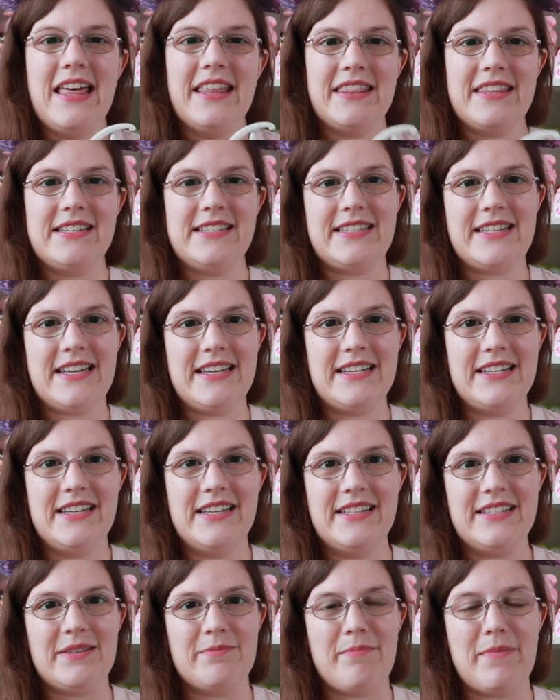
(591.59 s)
This
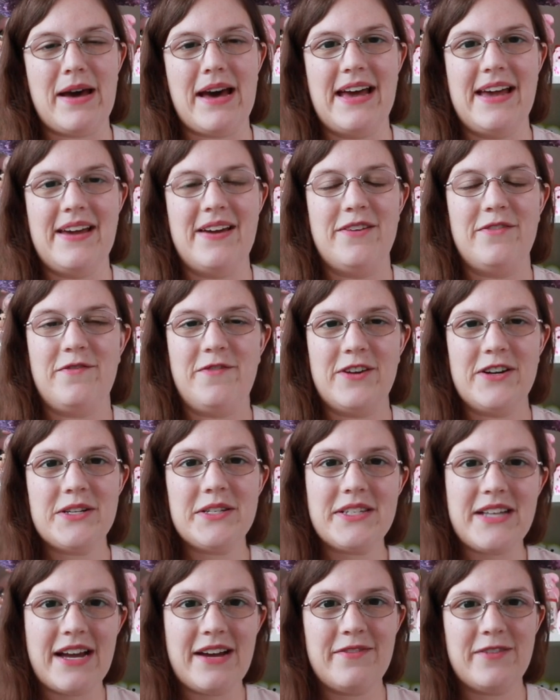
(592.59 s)
is my
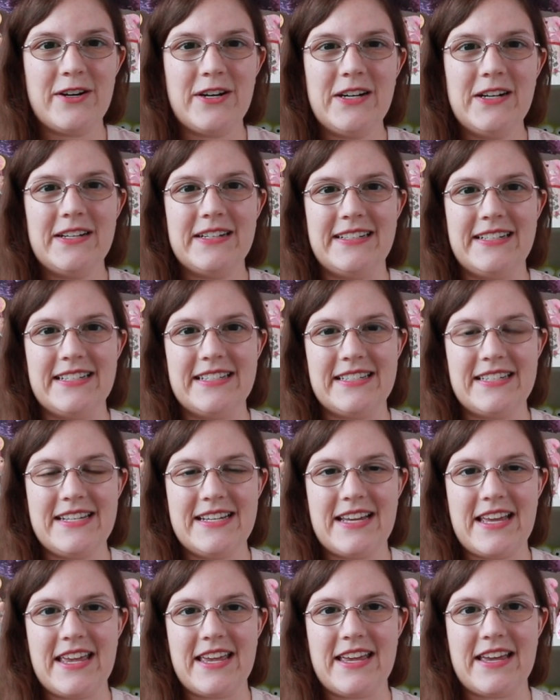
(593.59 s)
first ever
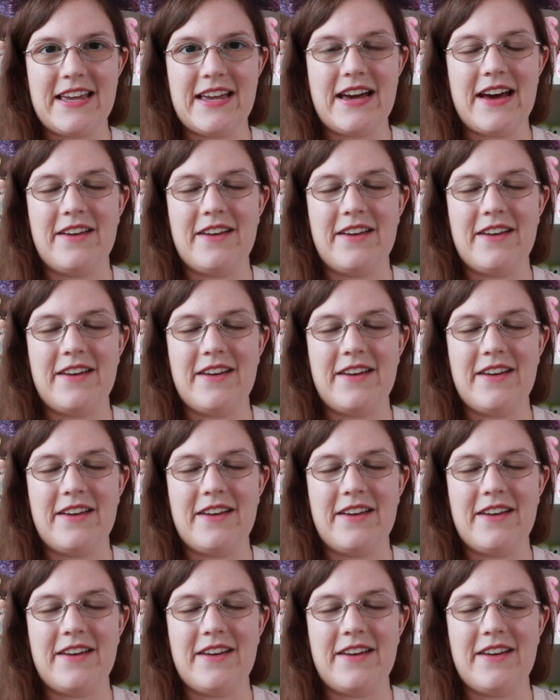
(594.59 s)
Disney key.